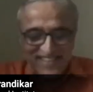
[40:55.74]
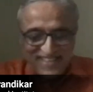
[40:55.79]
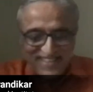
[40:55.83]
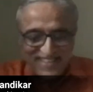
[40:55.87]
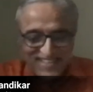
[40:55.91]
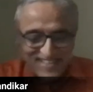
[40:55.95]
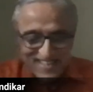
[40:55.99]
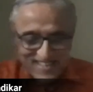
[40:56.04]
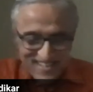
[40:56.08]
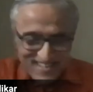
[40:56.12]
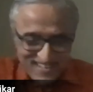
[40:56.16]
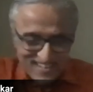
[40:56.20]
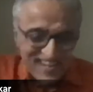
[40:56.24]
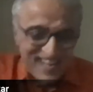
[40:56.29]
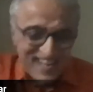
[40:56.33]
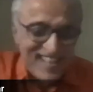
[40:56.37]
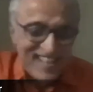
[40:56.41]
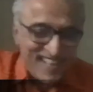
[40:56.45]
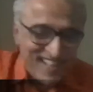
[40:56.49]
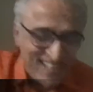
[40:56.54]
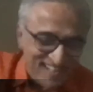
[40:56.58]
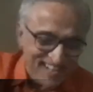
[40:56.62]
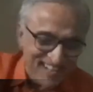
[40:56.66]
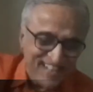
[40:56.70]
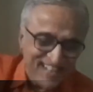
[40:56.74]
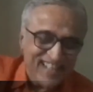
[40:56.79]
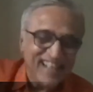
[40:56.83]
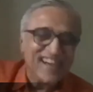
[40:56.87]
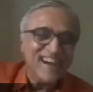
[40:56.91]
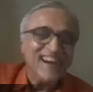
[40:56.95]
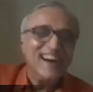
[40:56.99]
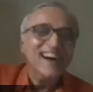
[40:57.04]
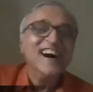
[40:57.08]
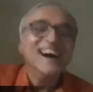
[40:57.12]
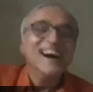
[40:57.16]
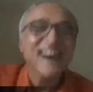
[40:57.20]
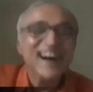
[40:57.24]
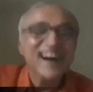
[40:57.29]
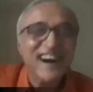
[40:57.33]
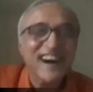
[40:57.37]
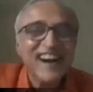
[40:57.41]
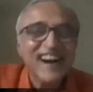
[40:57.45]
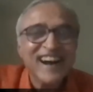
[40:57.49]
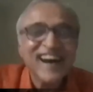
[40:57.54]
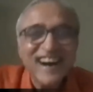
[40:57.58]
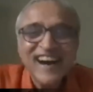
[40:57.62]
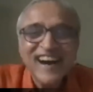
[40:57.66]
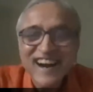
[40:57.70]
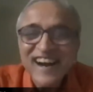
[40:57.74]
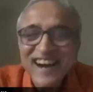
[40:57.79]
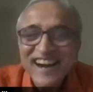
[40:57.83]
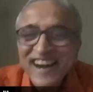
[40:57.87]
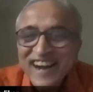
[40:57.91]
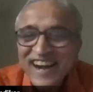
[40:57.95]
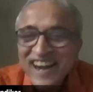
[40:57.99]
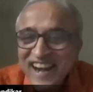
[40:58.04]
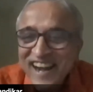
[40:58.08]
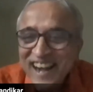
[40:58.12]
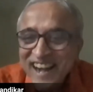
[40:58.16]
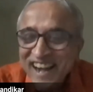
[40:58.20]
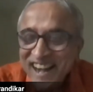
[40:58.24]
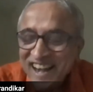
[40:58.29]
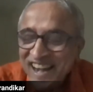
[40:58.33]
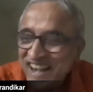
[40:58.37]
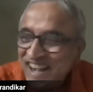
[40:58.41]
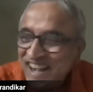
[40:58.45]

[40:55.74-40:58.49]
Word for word: But not, not kindly. I am, I am,